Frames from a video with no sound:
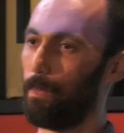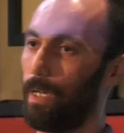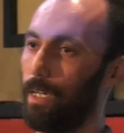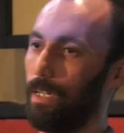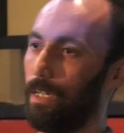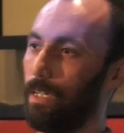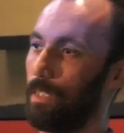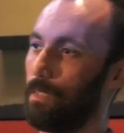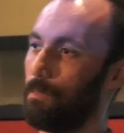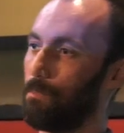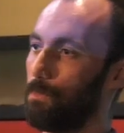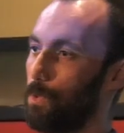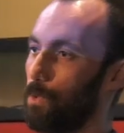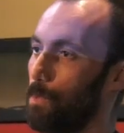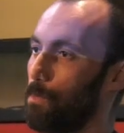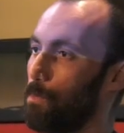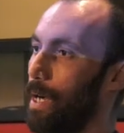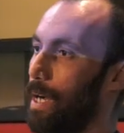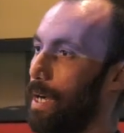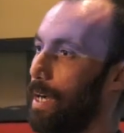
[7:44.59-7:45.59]
Bell and
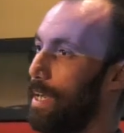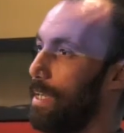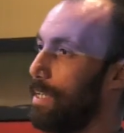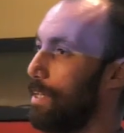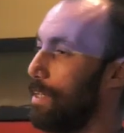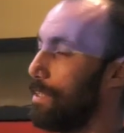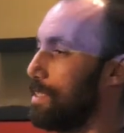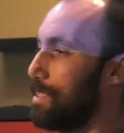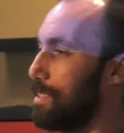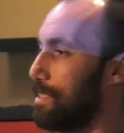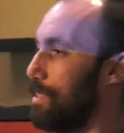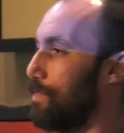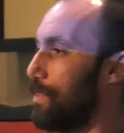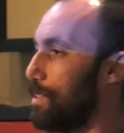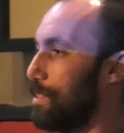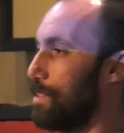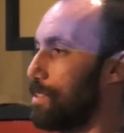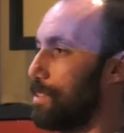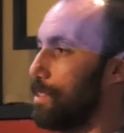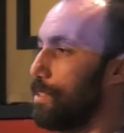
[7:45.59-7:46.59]
Moon Pie and all these
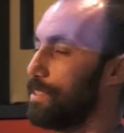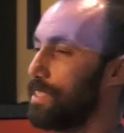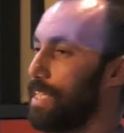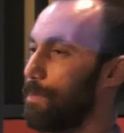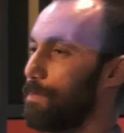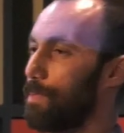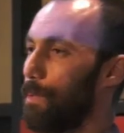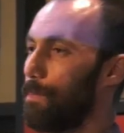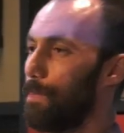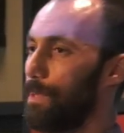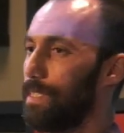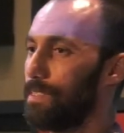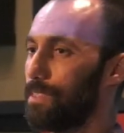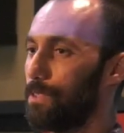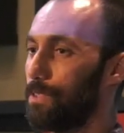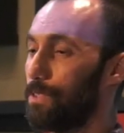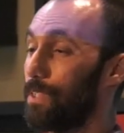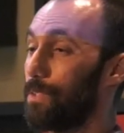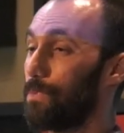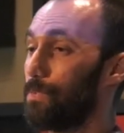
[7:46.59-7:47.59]
different dessert type companies are
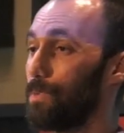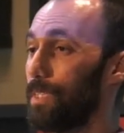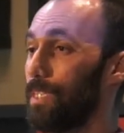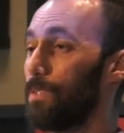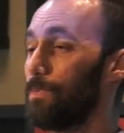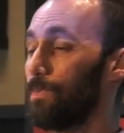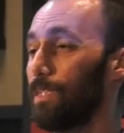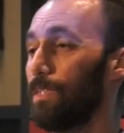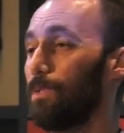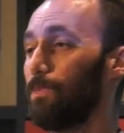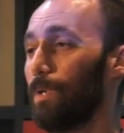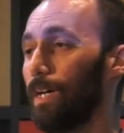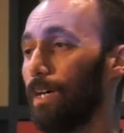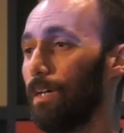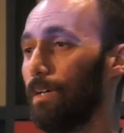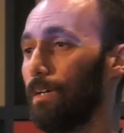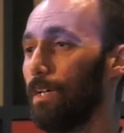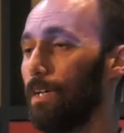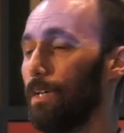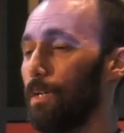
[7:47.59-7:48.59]
doing really, really
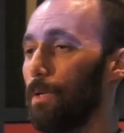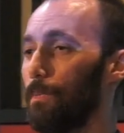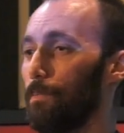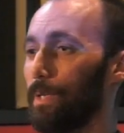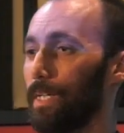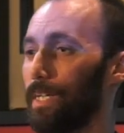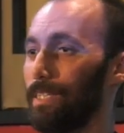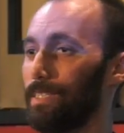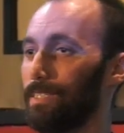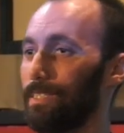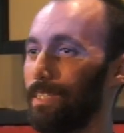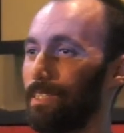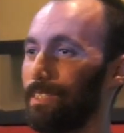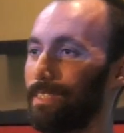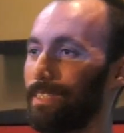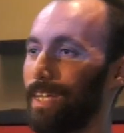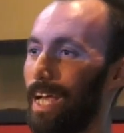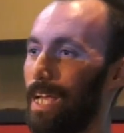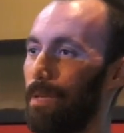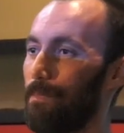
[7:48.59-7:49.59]
well because their
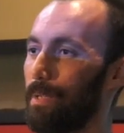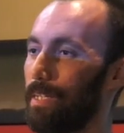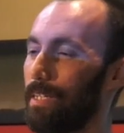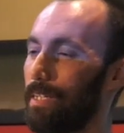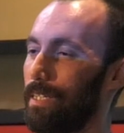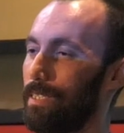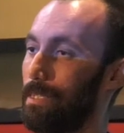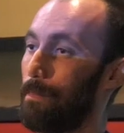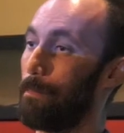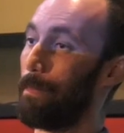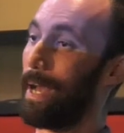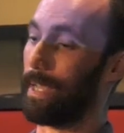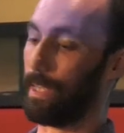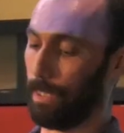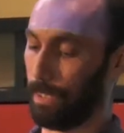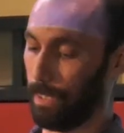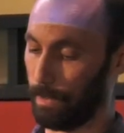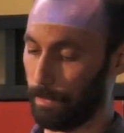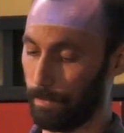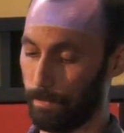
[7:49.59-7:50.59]
timing is
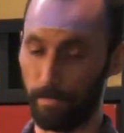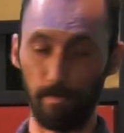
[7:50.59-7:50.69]
immaculate.